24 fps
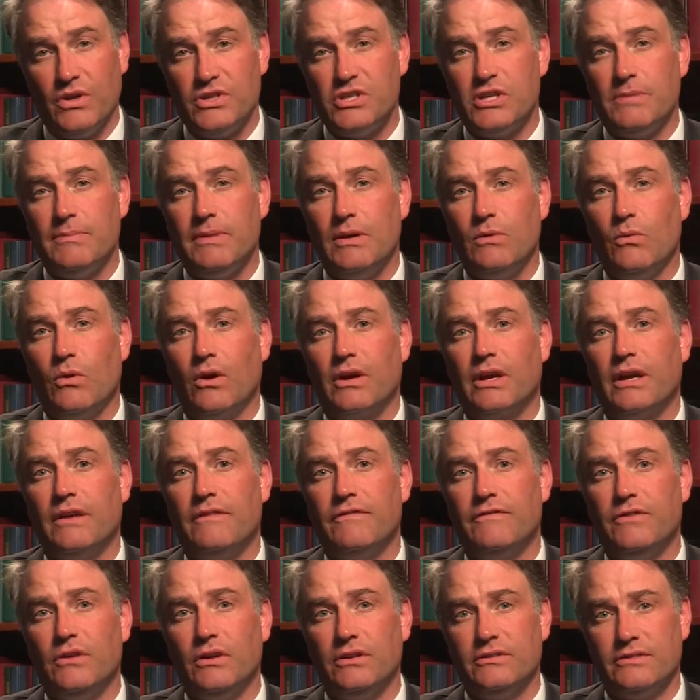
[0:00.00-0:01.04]
that wish to be
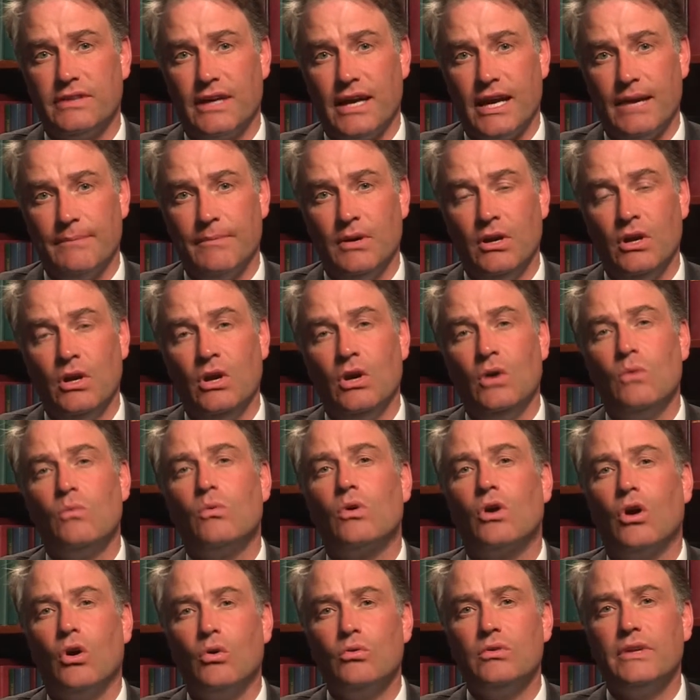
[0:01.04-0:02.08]
working full-time
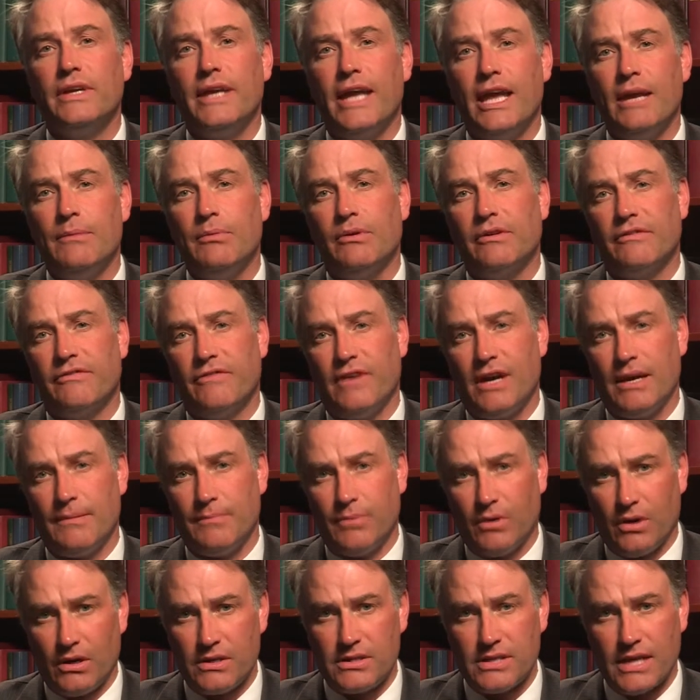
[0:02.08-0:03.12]
were only able to
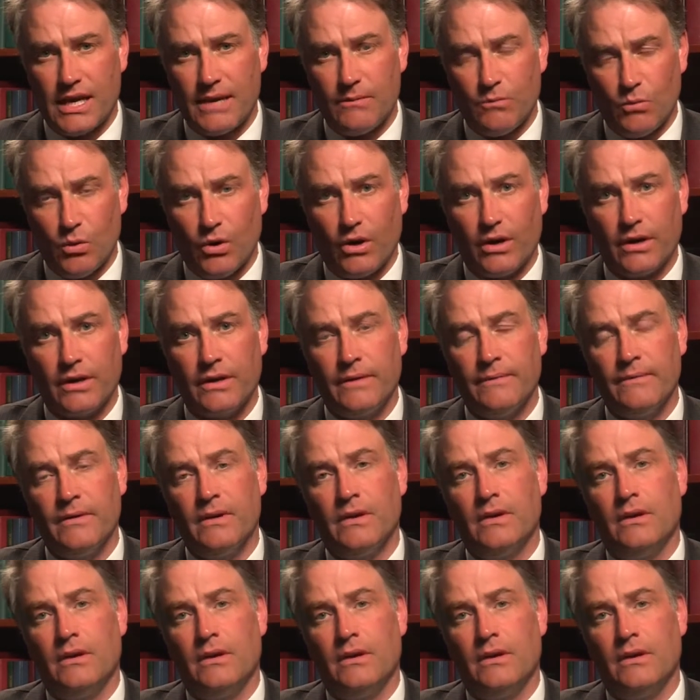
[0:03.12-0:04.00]
find part-time work.